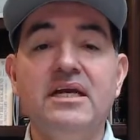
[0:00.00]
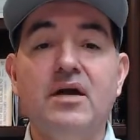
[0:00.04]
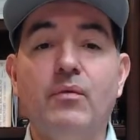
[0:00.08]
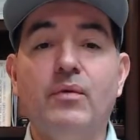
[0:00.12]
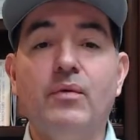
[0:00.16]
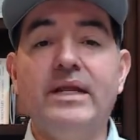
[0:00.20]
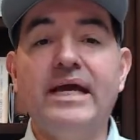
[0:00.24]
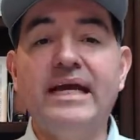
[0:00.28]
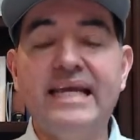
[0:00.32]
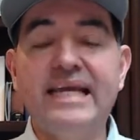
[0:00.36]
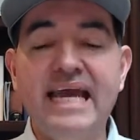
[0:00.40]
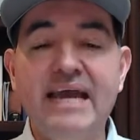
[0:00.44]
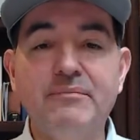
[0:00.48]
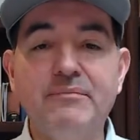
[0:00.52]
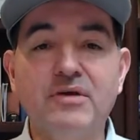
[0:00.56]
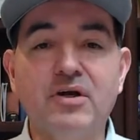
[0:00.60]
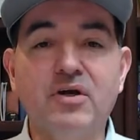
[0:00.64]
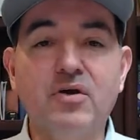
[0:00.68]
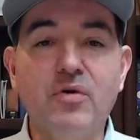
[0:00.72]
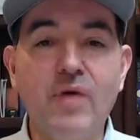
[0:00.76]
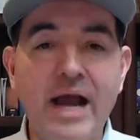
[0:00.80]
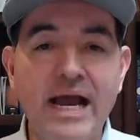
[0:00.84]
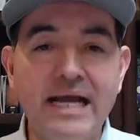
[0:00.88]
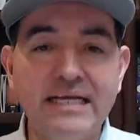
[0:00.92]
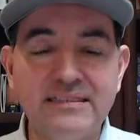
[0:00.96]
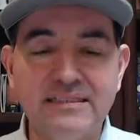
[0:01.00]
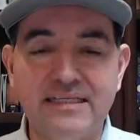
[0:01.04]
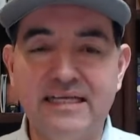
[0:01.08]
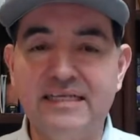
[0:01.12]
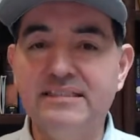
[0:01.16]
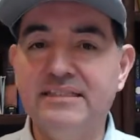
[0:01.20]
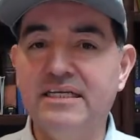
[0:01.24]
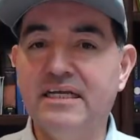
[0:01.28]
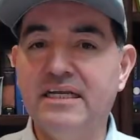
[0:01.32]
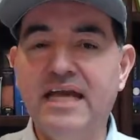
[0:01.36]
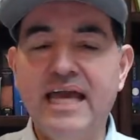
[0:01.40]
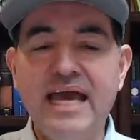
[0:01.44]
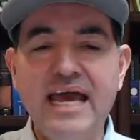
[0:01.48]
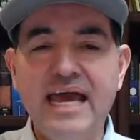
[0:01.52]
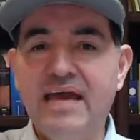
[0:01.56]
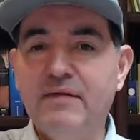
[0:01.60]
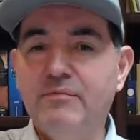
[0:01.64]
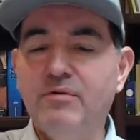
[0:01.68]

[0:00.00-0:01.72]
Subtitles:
When I came to Christ, they said, hey,